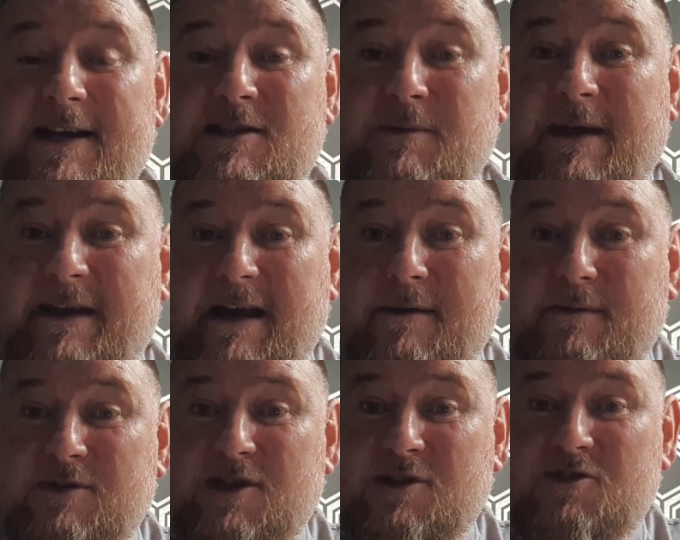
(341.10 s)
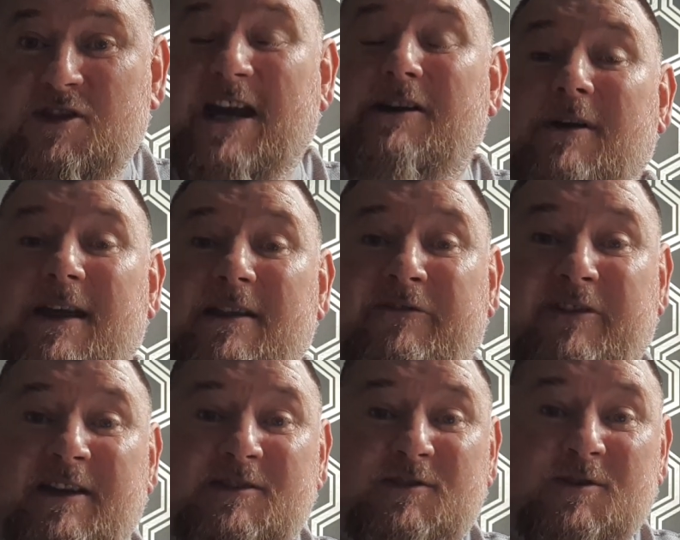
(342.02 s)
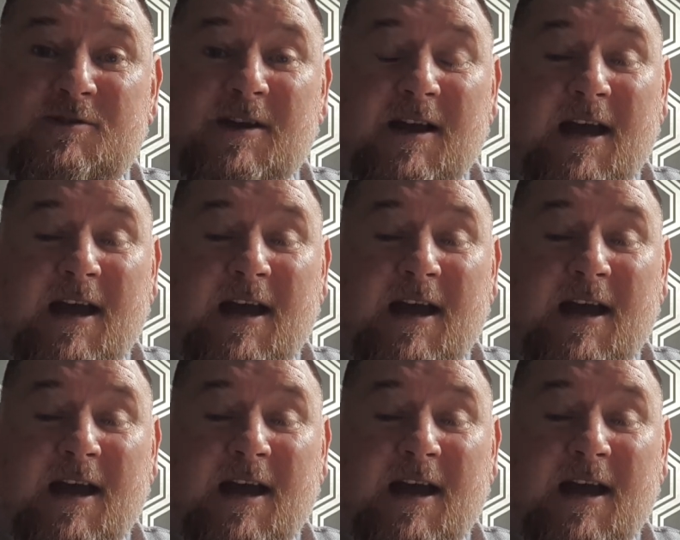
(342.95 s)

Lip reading: to be able to generate the fixtures.